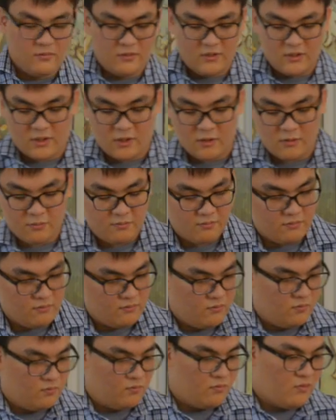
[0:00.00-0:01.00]
so
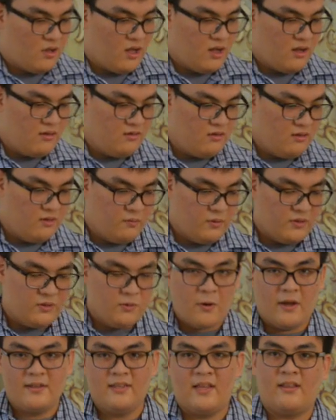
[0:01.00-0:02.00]
with
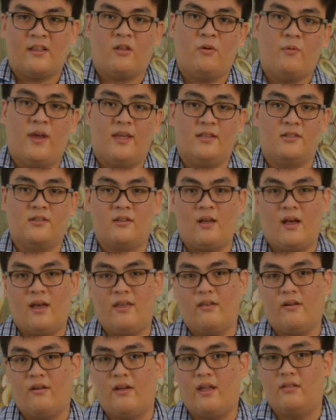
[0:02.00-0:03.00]
two identical weights on
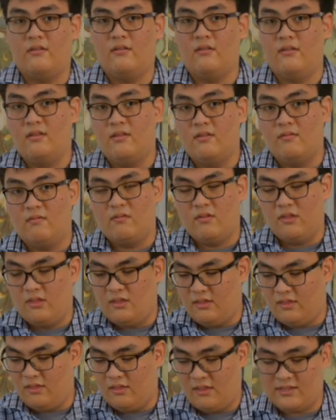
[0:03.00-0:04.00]
either end,
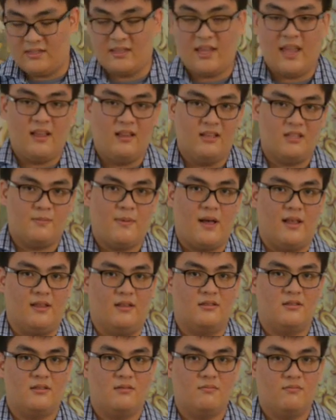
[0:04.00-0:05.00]
the scale is
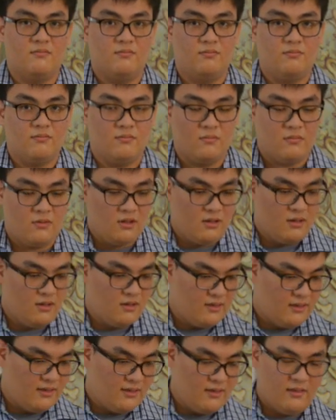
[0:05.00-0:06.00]
balanced.
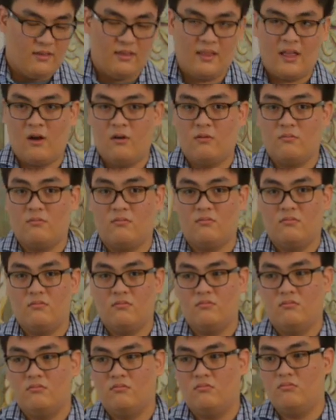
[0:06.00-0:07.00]
Now,
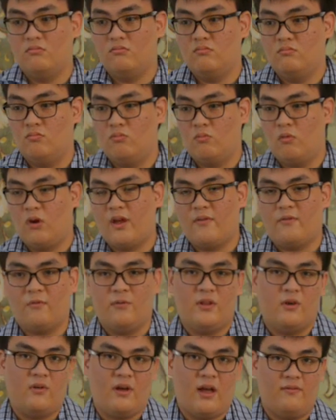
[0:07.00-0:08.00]
what if
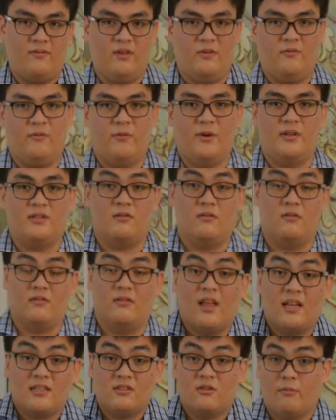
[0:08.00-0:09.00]
we don't have even weights though?
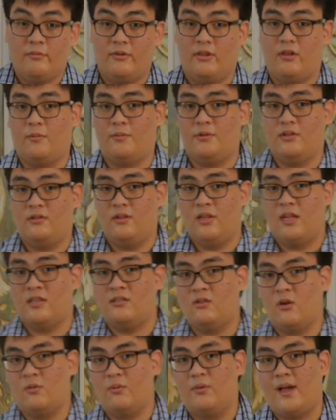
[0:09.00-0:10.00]
That's normally
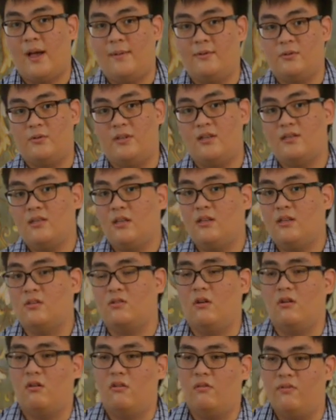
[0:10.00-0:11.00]
what happens with a
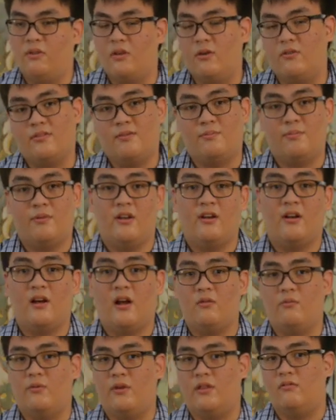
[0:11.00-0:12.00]
seesaw. If you go to the
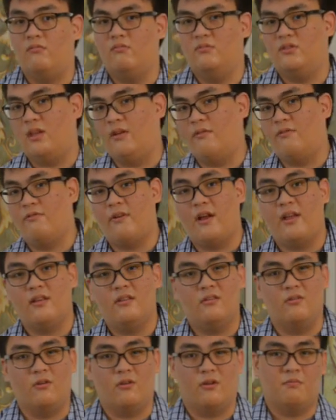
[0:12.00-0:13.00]
playground with, say, a
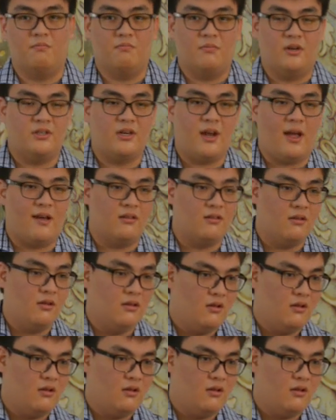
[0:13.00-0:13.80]
friend or a child,